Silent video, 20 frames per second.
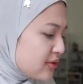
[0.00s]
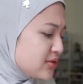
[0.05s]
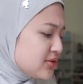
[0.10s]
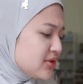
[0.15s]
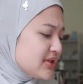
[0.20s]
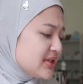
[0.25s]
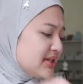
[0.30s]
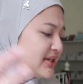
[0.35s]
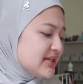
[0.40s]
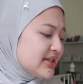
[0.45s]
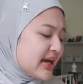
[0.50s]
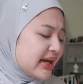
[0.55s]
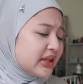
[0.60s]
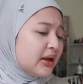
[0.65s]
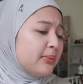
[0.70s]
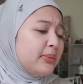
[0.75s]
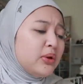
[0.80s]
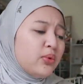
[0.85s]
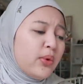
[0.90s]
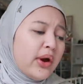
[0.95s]
So, since I
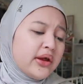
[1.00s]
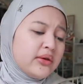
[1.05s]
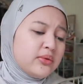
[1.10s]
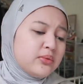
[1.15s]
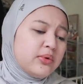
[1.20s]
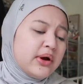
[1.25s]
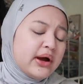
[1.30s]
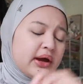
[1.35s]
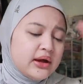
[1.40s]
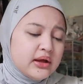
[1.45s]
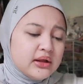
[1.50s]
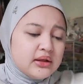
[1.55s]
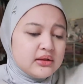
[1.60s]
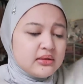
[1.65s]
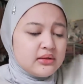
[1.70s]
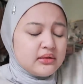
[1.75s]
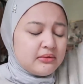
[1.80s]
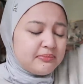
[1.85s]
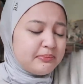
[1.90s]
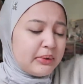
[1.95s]
tak beli Wet n
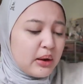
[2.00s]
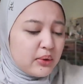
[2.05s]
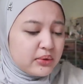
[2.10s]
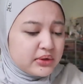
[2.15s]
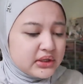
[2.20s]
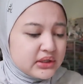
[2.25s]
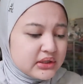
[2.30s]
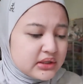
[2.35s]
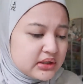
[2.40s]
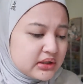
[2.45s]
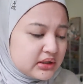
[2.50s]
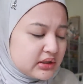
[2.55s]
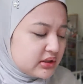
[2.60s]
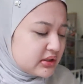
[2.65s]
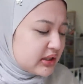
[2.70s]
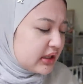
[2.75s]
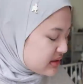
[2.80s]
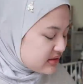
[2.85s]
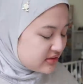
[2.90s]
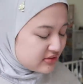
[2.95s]
Wild powder,
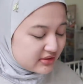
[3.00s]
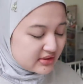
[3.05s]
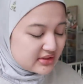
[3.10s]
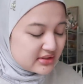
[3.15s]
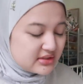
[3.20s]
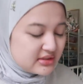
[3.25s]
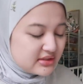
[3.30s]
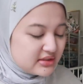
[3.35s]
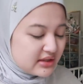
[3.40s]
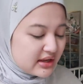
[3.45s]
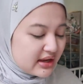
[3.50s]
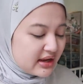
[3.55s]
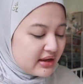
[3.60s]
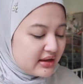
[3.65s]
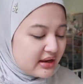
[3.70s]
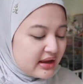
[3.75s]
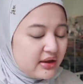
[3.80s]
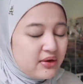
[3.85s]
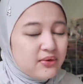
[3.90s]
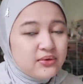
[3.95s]
so instead
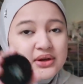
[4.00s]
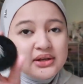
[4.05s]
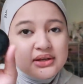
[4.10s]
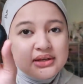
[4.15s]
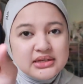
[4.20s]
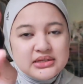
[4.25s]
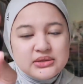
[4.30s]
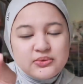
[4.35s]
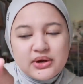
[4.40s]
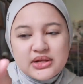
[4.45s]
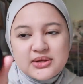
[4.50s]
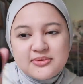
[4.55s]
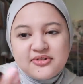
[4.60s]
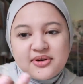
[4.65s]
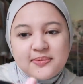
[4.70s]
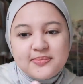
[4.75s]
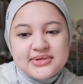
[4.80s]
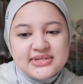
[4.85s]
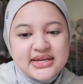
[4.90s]
I guna this one from